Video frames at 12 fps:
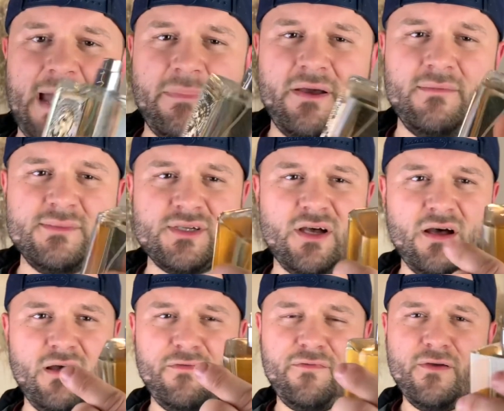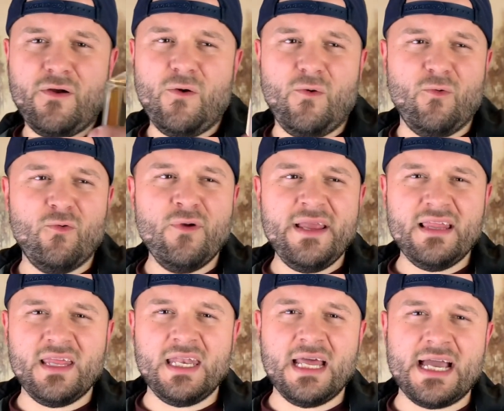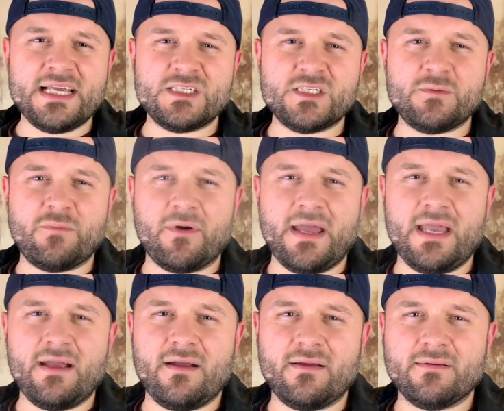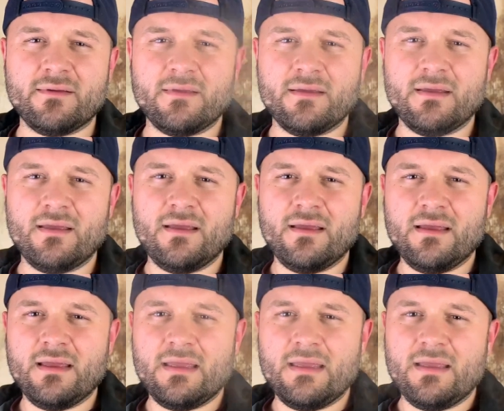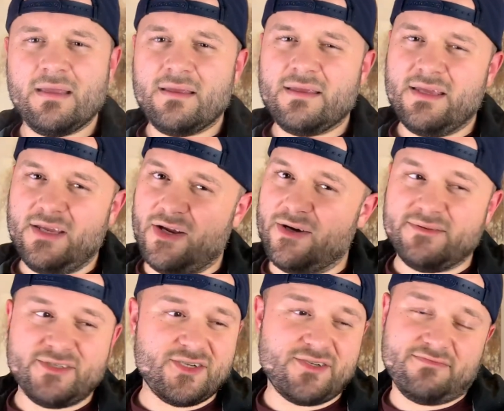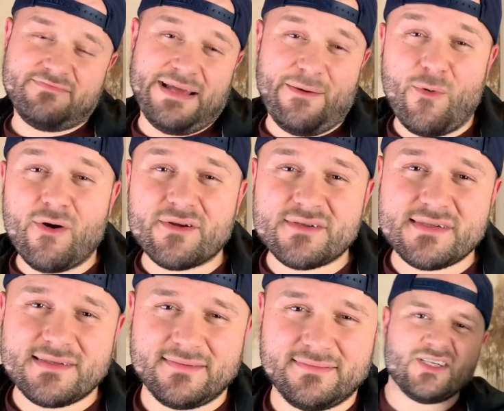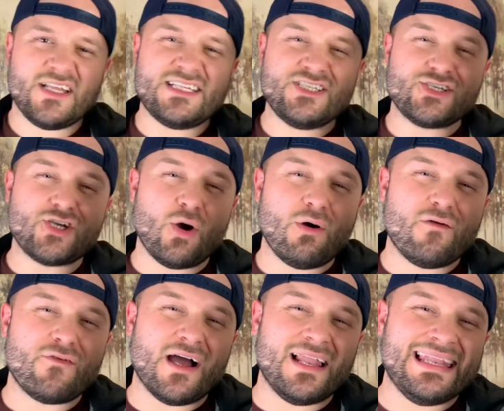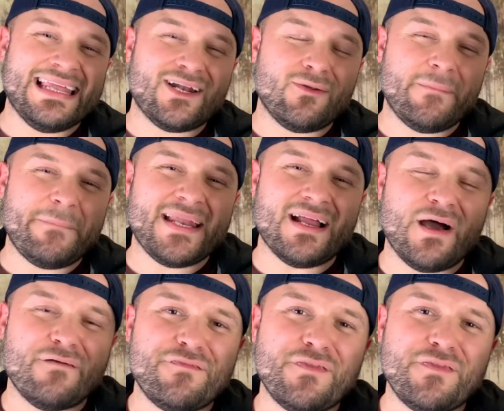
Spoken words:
comes off. Really nice sprayer. It works. Let's just go over a little bit of the